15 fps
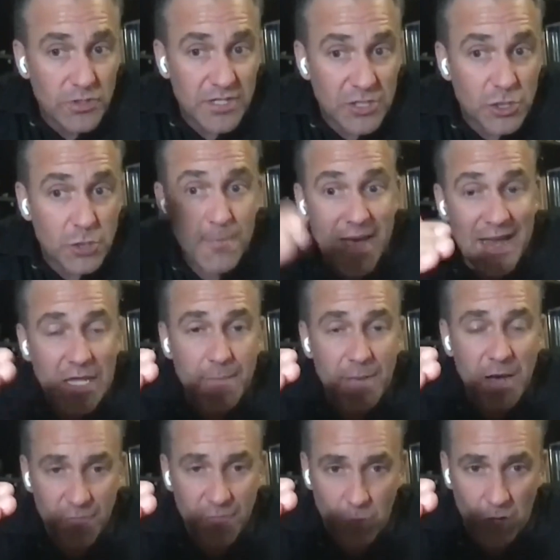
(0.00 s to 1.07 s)
losing a dramatic
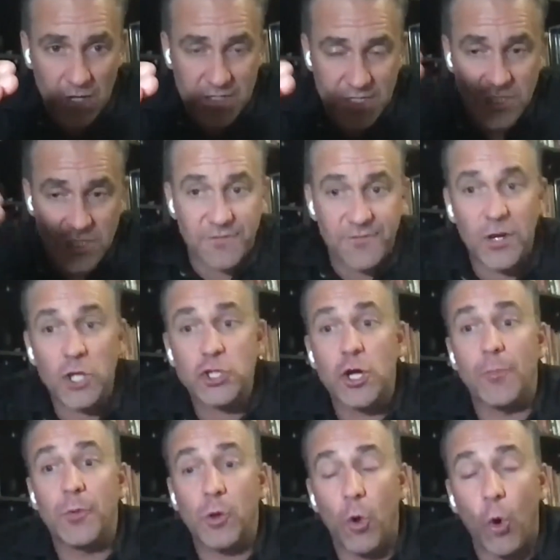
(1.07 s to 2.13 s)
amount of quality. So
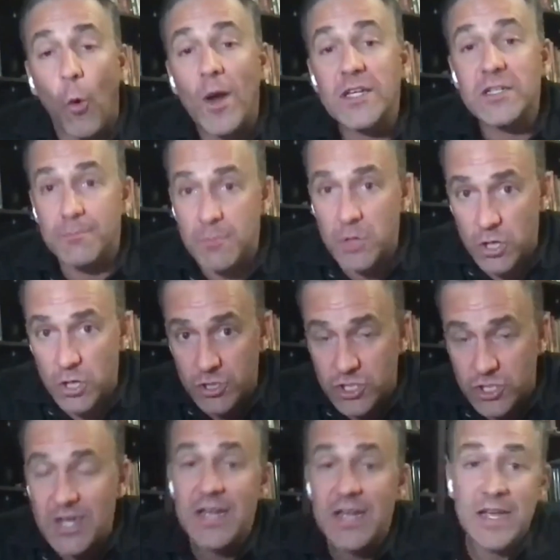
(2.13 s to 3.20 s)
Photoshop will always
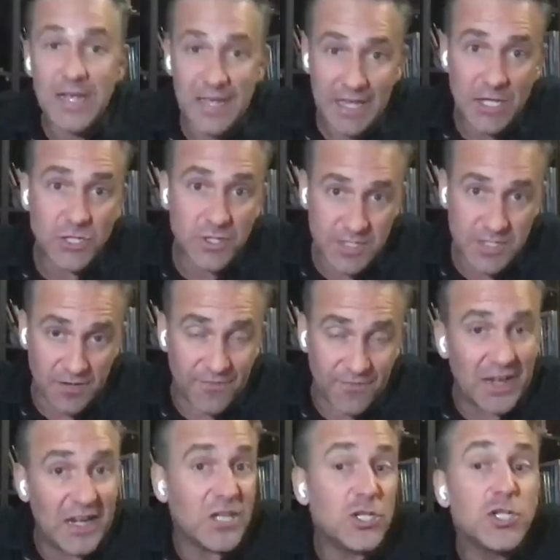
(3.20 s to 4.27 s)
merge into TIFF
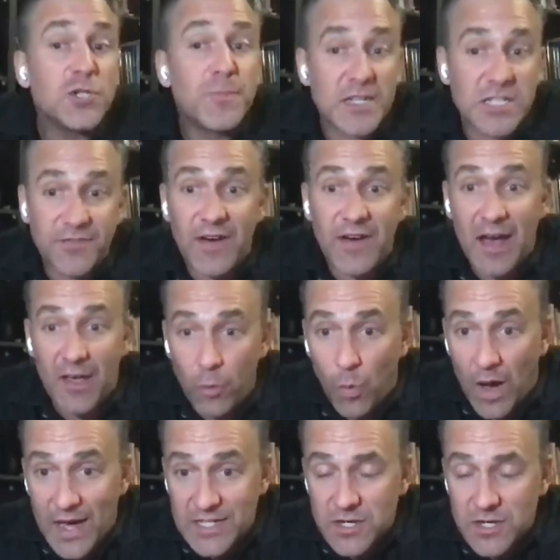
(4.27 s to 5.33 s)
unless you specify
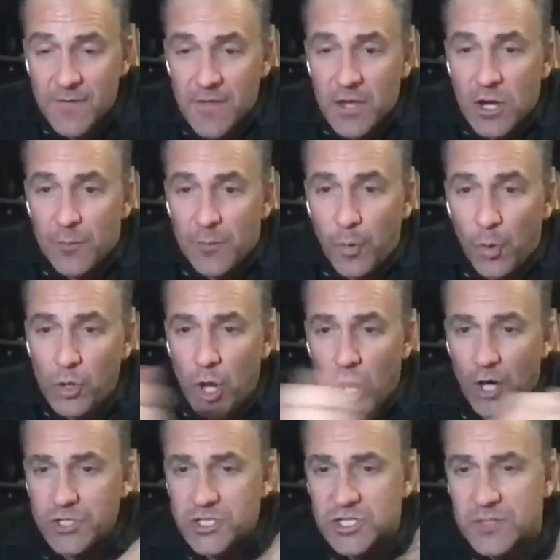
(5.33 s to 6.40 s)
otherwise. Paul
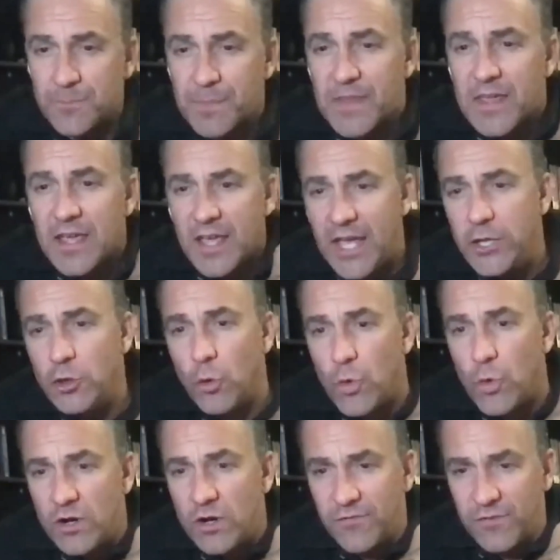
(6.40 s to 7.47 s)
asks, in your
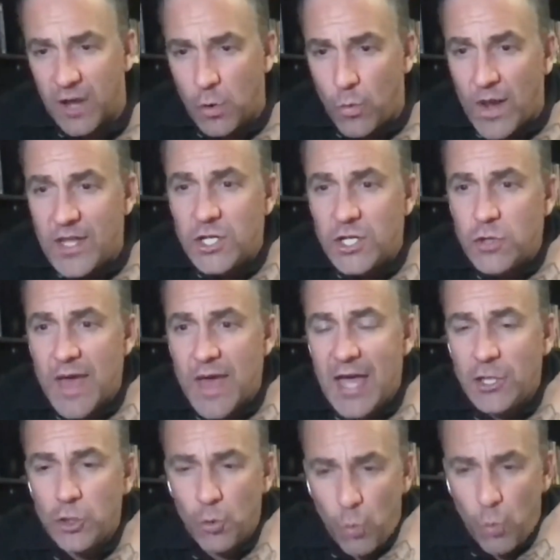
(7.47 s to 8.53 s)
workflow, when do you
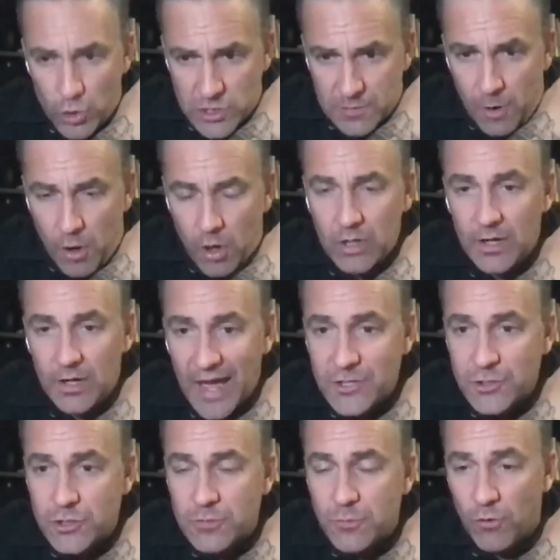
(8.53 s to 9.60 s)
add your watermark,
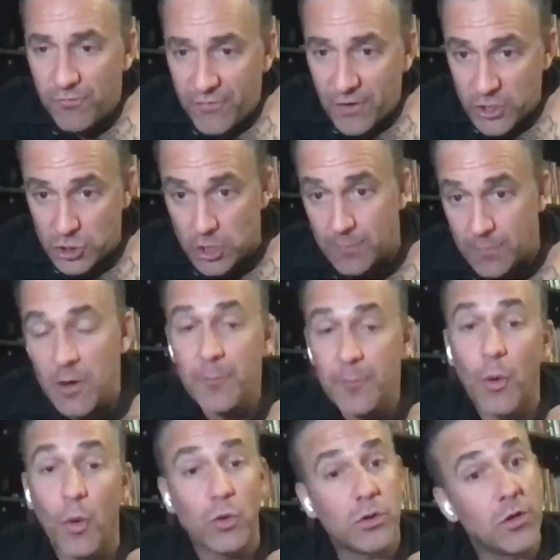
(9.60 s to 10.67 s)
Lightroom or Photoshop?
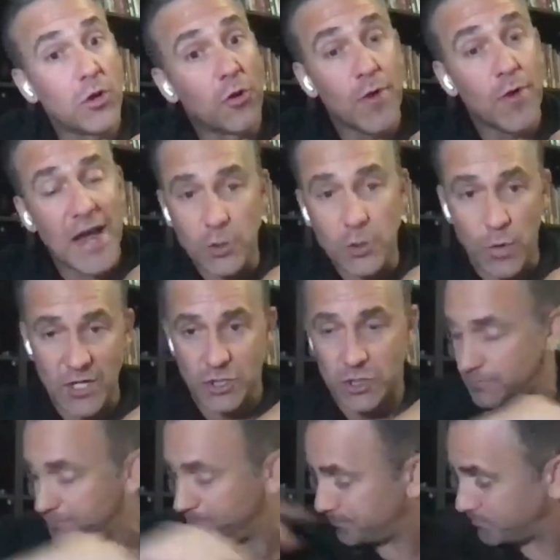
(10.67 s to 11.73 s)
Paul, great
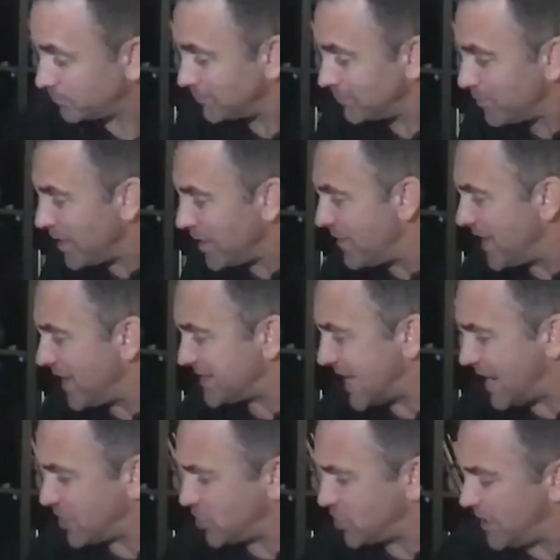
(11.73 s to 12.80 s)
question. That's
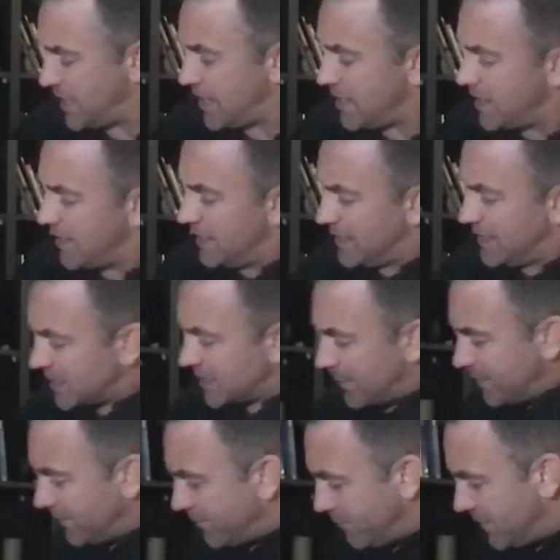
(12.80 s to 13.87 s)
actually
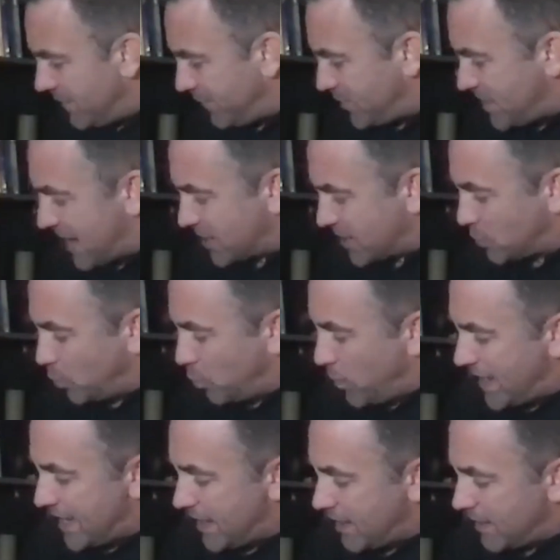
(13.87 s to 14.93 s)
something for me for next
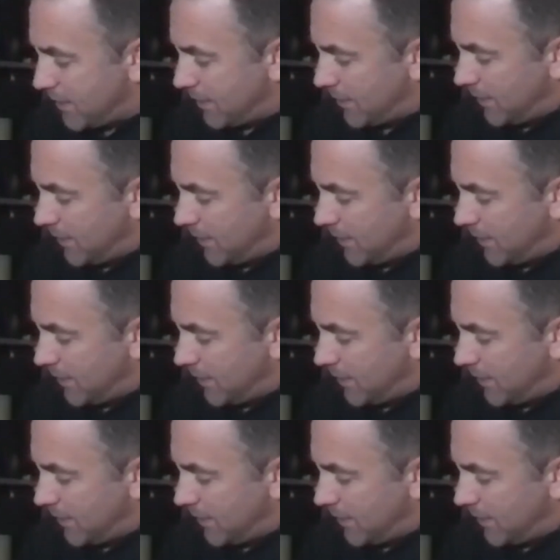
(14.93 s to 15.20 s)
week